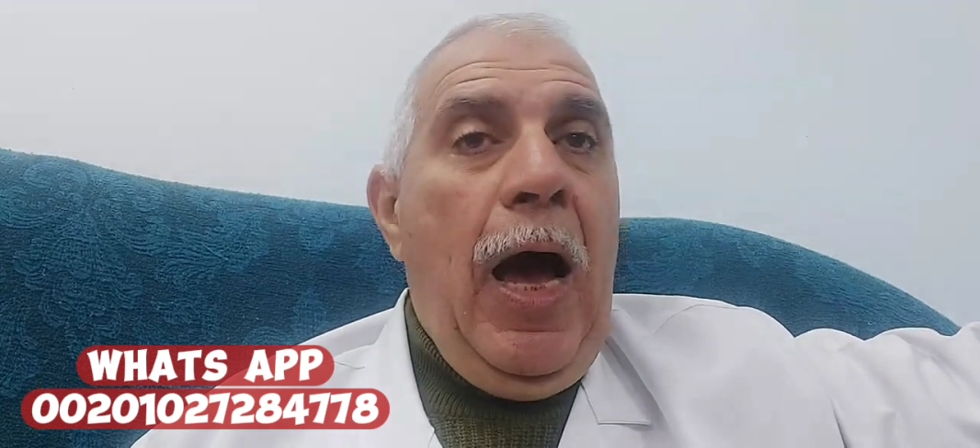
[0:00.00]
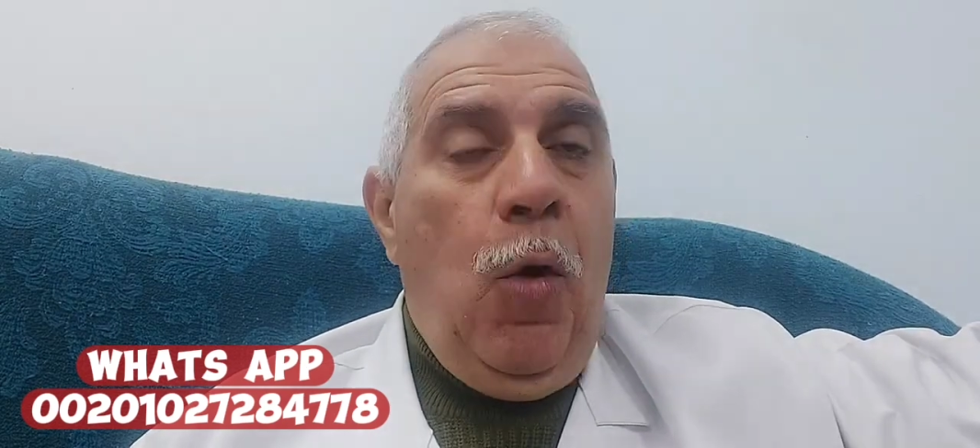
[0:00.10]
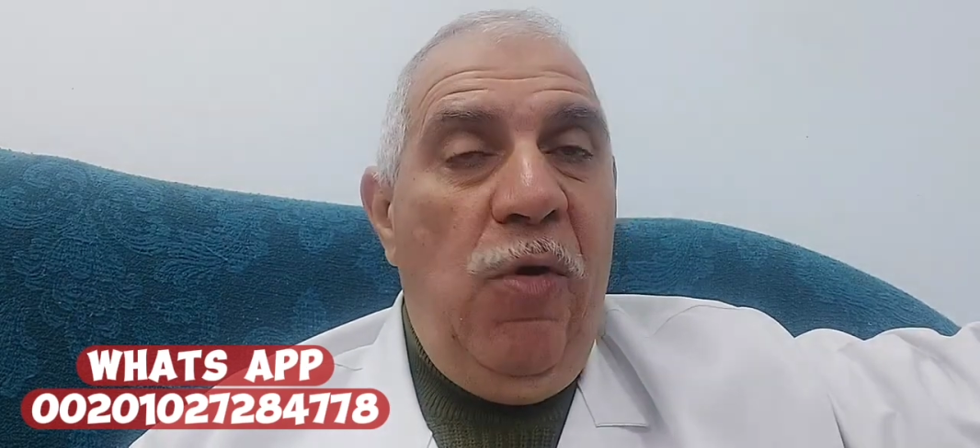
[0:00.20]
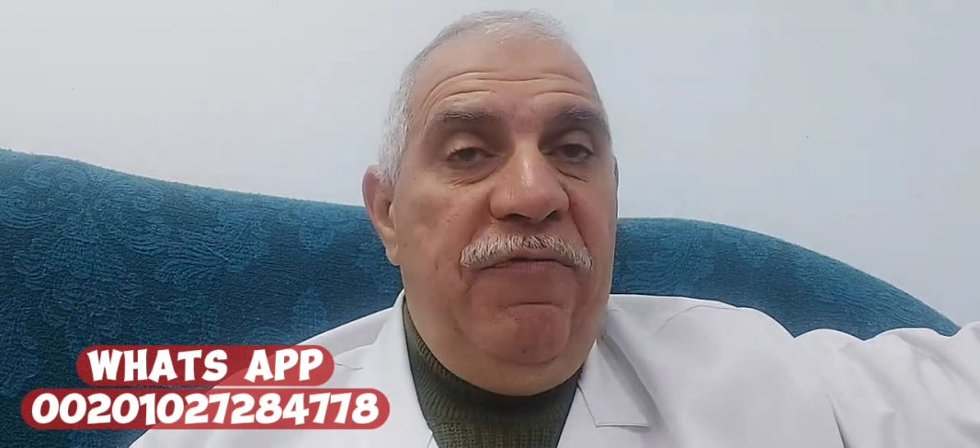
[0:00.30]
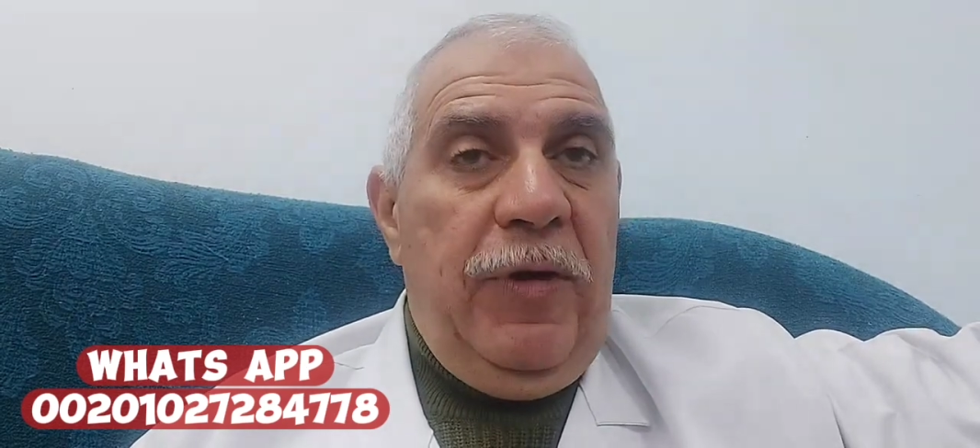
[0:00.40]

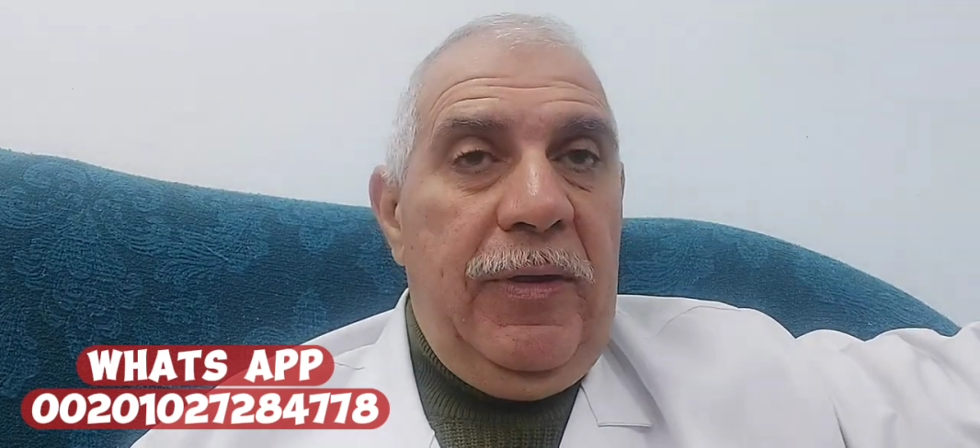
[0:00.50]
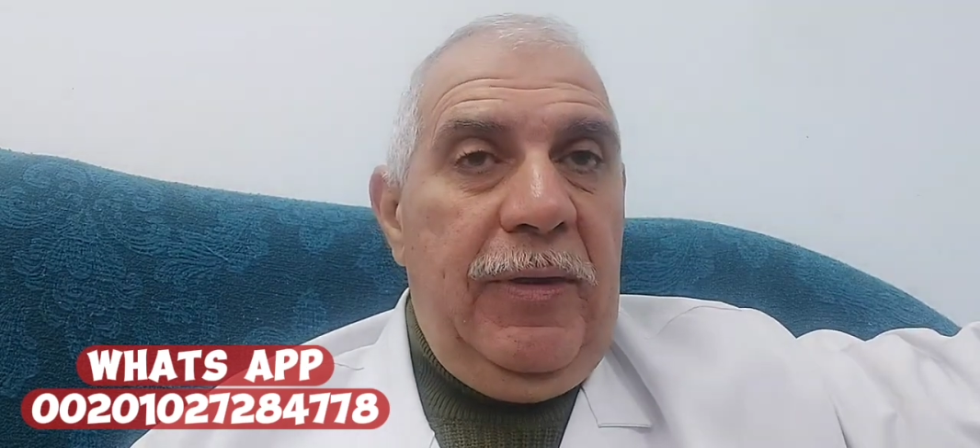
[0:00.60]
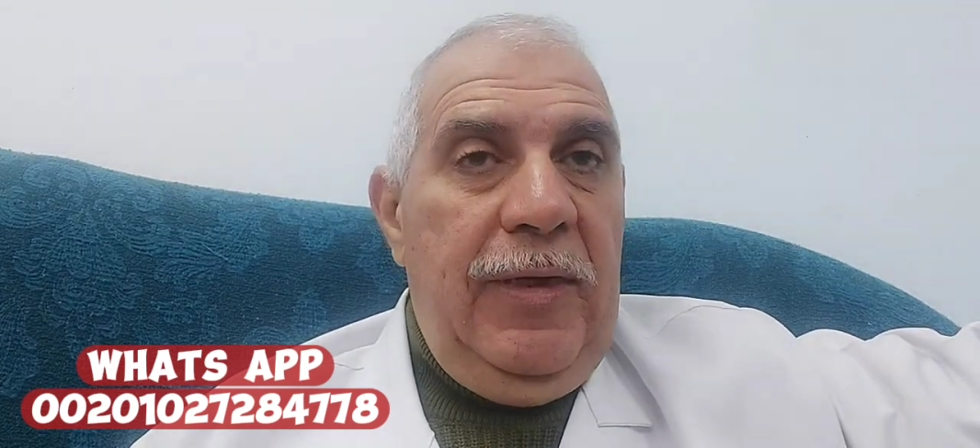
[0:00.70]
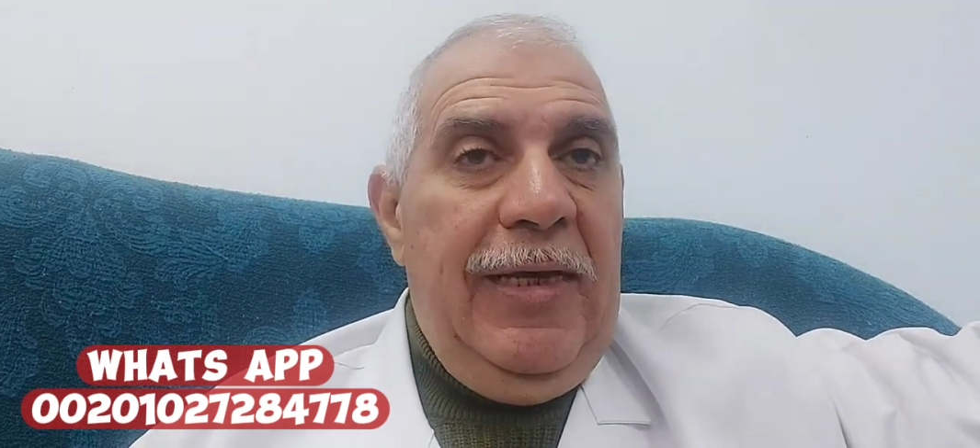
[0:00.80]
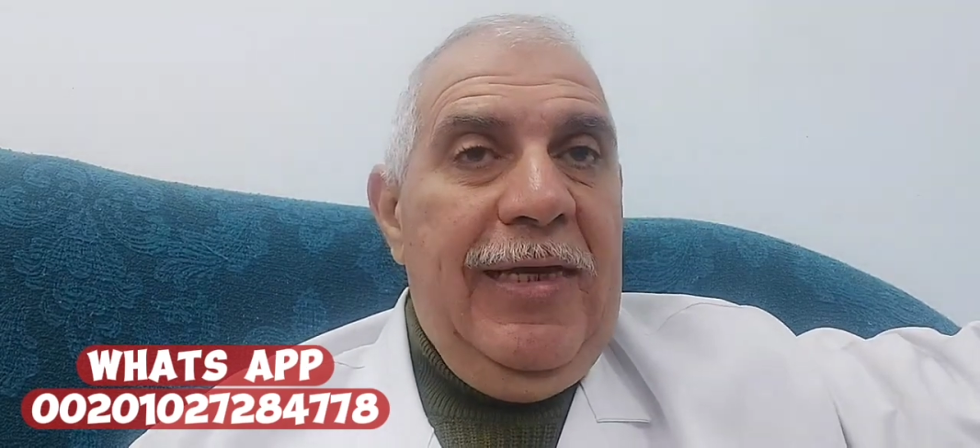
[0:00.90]
However,
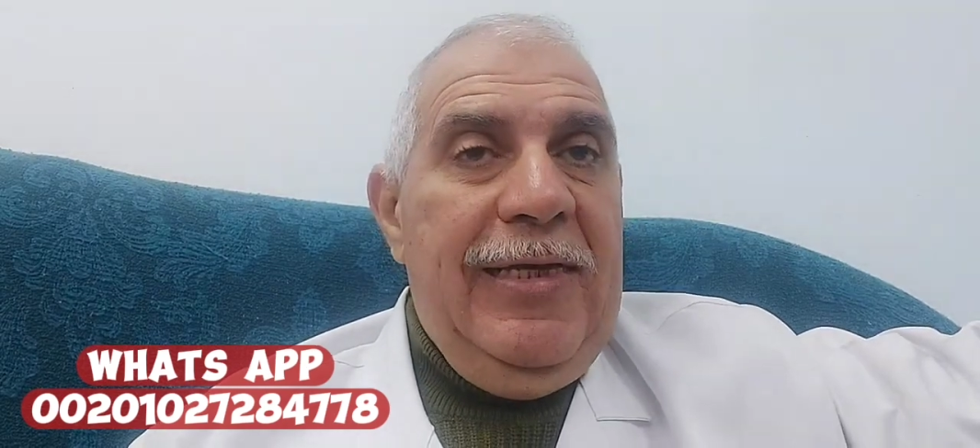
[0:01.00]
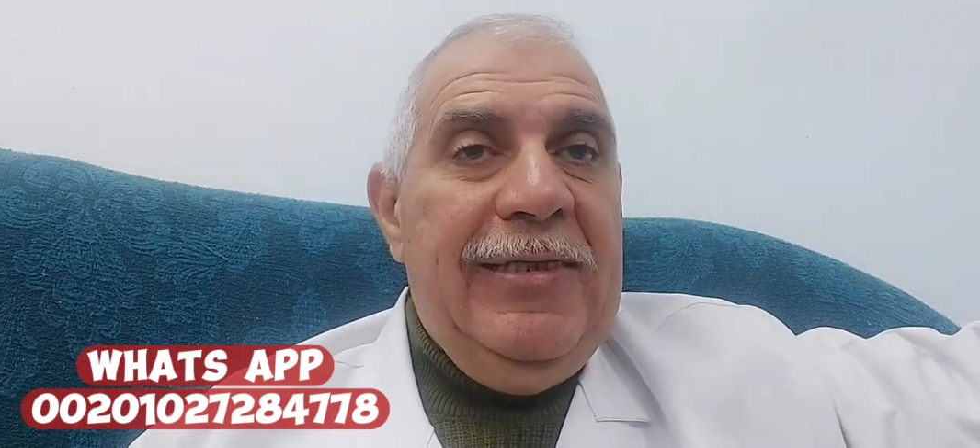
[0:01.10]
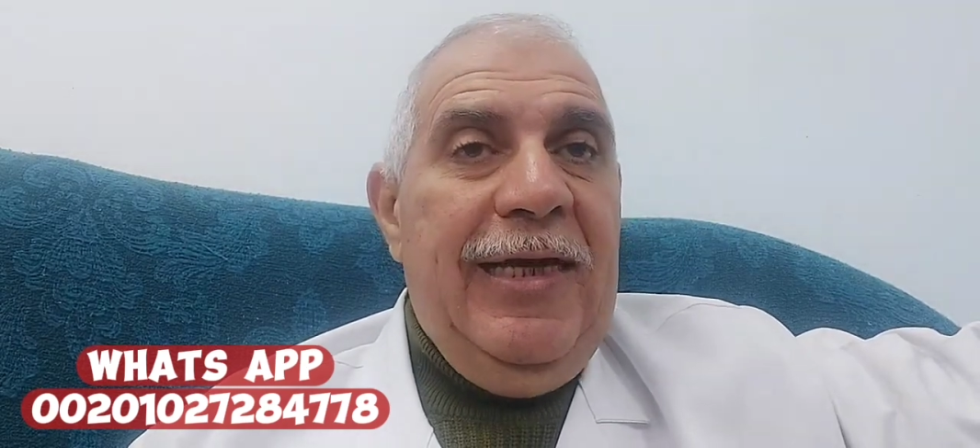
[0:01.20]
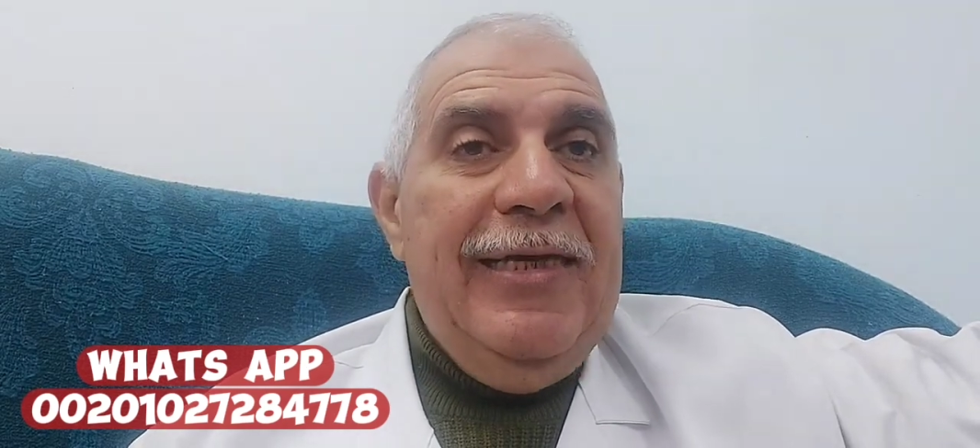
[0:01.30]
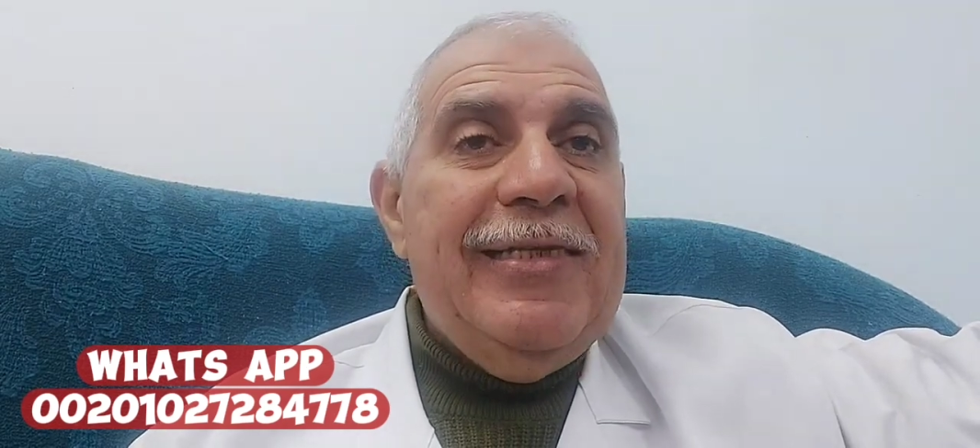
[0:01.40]
the